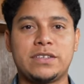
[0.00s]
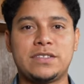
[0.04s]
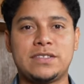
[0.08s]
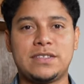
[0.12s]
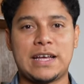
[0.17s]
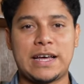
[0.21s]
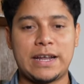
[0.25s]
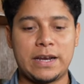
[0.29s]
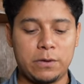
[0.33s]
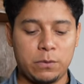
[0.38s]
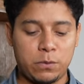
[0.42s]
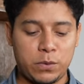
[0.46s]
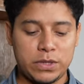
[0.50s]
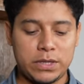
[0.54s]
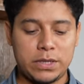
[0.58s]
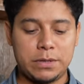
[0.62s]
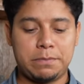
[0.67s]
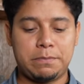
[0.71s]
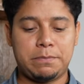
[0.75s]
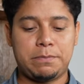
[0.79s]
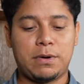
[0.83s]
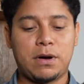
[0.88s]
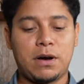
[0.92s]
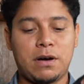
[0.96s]
starting with the
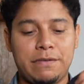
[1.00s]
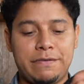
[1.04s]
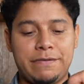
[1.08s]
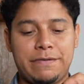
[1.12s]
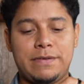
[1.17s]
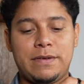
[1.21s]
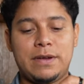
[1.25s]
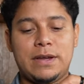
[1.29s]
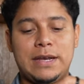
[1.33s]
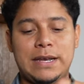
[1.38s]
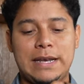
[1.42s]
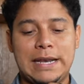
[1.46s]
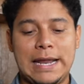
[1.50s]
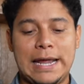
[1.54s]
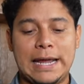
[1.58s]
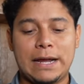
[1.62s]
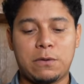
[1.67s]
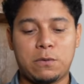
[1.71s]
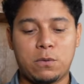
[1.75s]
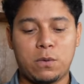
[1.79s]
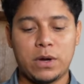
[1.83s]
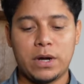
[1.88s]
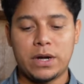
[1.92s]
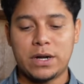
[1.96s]
buff
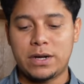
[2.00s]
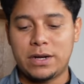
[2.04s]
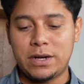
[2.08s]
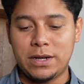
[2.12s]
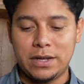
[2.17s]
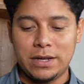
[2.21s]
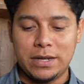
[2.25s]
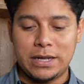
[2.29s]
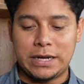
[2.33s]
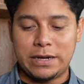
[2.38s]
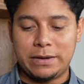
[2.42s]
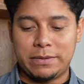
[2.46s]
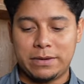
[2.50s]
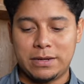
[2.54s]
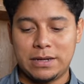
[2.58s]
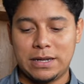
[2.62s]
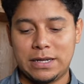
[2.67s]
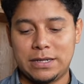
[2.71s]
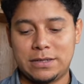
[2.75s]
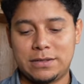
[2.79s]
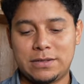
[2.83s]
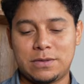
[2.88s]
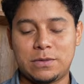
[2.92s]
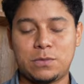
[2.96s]
neckwear.
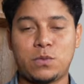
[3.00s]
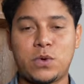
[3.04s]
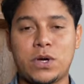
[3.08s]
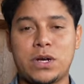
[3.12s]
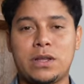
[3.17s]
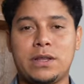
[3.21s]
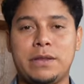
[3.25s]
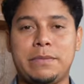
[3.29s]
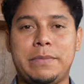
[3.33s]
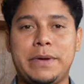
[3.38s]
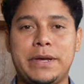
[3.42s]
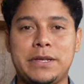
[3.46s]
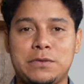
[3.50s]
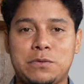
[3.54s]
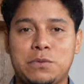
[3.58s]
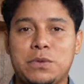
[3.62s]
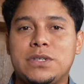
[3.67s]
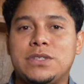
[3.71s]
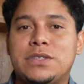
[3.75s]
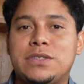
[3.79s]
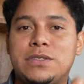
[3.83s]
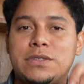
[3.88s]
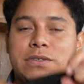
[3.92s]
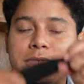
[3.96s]
It's one of the best
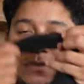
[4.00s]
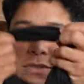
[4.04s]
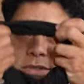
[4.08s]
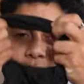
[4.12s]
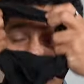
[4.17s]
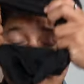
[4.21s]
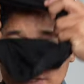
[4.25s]
ones because